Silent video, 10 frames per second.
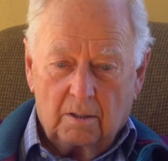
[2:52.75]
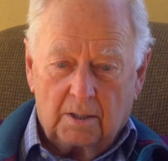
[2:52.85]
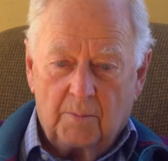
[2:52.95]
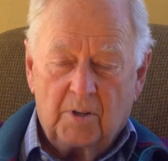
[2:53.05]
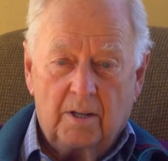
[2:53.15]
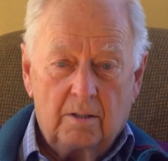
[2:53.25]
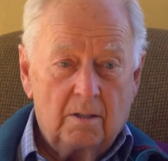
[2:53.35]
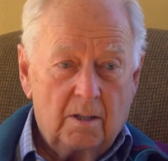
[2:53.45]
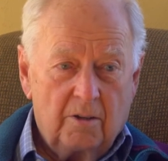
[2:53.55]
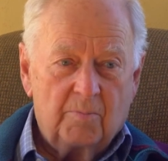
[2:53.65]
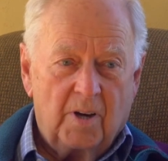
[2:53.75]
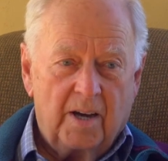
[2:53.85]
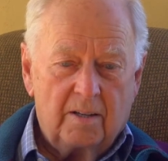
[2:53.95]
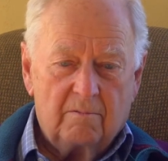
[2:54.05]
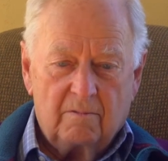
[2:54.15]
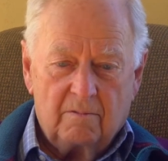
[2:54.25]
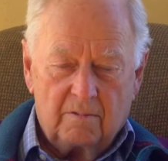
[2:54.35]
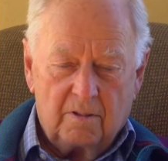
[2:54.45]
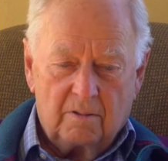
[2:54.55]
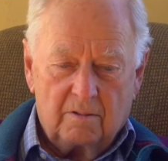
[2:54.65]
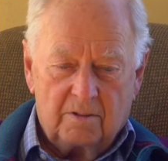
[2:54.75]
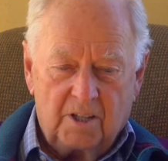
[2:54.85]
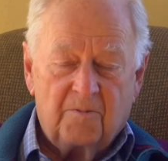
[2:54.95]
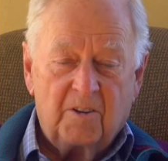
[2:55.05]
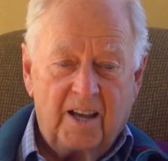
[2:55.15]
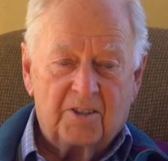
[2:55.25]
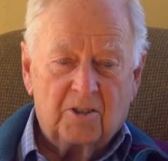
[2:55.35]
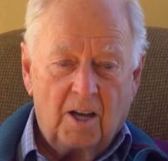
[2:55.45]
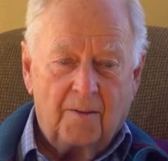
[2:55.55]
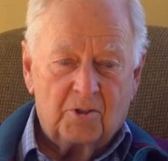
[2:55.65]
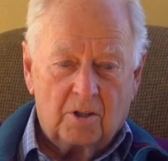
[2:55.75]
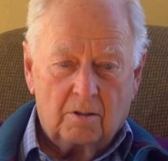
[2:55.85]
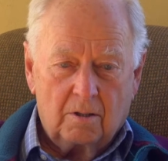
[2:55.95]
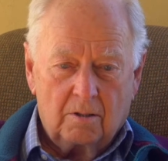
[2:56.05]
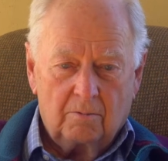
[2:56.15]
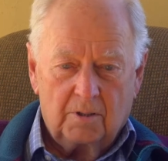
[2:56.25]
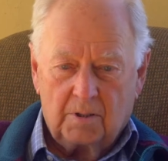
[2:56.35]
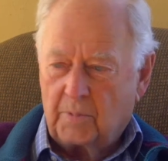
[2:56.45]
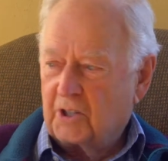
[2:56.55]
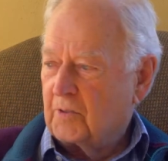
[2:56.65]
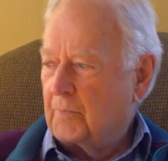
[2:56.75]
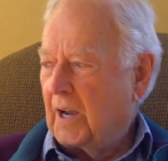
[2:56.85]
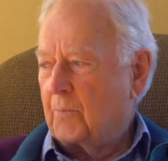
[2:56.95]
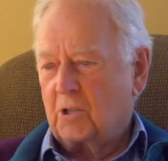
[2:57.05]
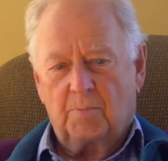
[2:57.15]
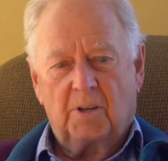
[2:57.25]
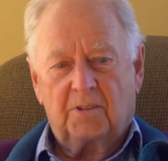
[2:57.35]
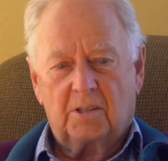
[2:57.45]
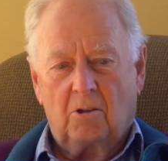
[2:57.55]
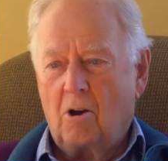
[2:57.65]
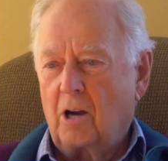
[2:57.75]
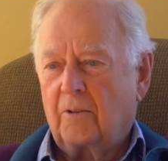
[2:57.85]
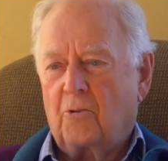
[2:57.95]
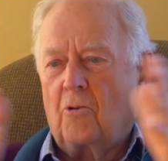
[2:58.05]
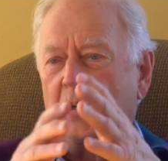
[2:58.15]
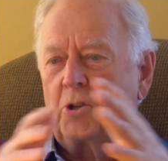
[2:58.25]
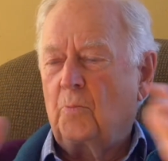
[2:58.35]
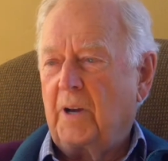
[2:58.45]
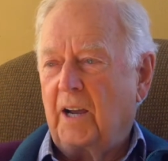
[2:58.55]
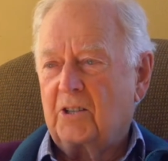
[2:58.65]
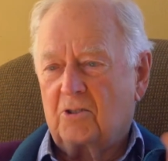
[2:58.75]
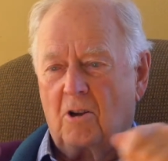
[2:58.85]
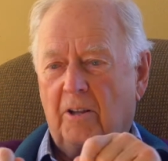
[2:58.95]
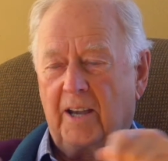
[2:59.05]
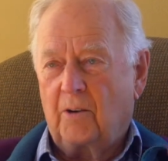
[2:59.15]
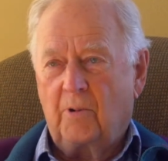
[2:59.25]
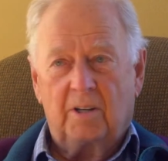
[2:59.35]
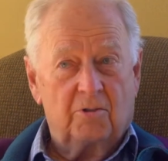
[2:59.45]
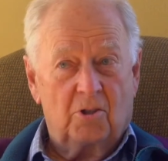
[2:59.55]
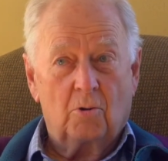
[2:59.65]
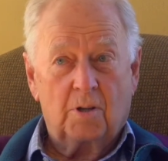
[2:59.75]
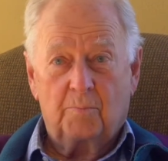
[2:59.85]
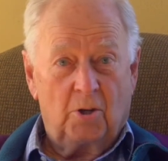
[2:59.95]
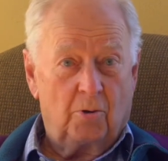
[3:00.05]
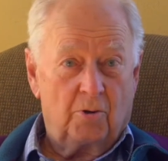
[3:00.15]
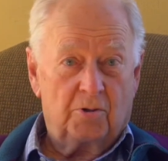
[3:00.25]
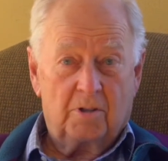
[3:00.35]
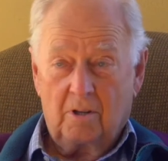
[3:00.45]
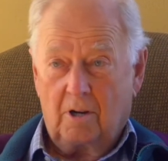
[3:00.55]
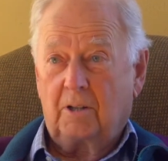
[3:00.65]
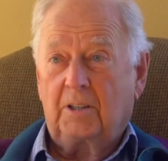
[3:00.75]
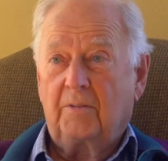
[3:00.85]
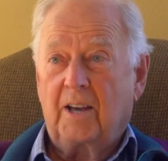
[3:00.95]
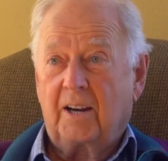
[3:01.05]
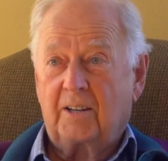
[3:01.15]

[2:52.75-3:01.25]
came in, my chief financial officer, with a bunch of papers about this long, 32 pages, all handwritten. There's no computers, hardly even had a